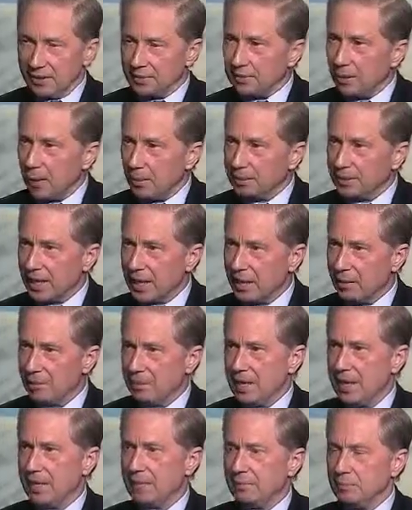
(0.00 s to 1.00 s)

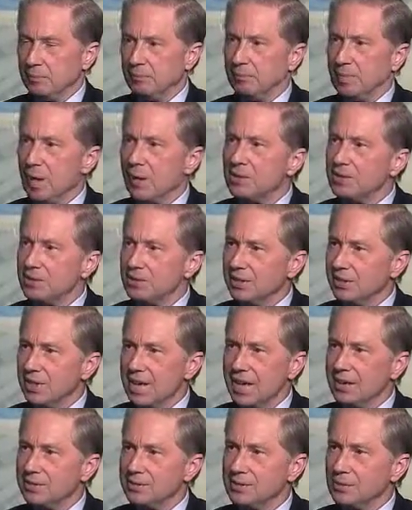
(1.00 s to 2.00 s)
top-down policy
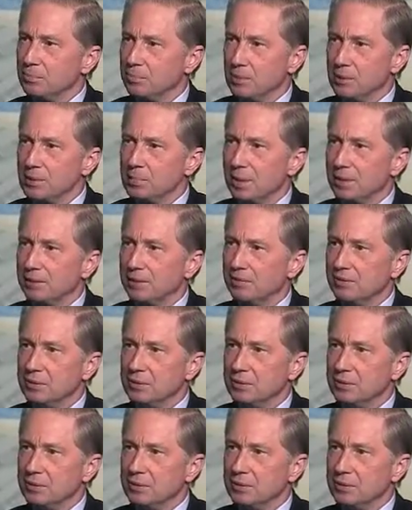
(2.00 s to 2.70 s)
analysis perspective.